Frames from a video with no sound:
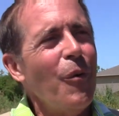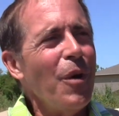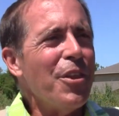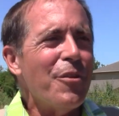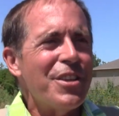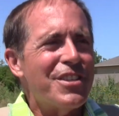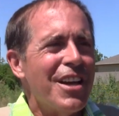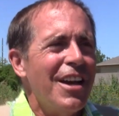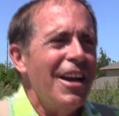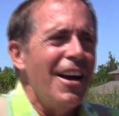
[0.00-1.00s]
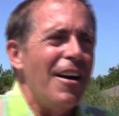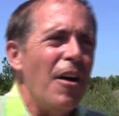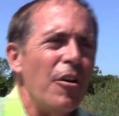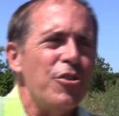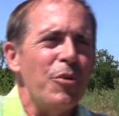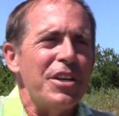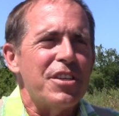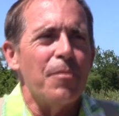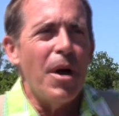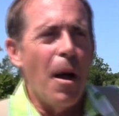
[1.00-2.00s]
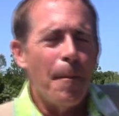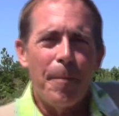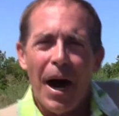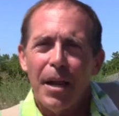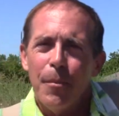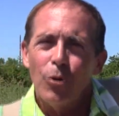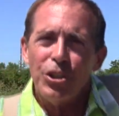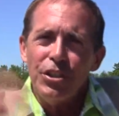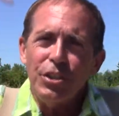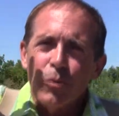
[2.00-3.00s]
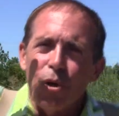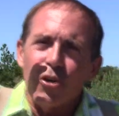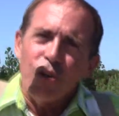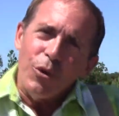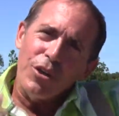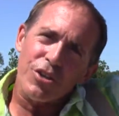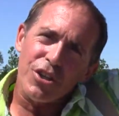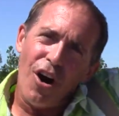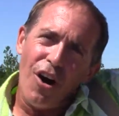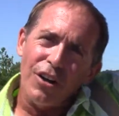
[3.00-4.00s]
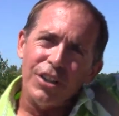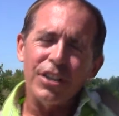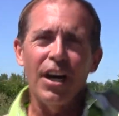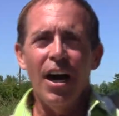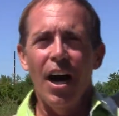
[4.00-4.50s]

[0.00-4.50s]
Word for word: Whether it's doing some body motions when you're doing your songs,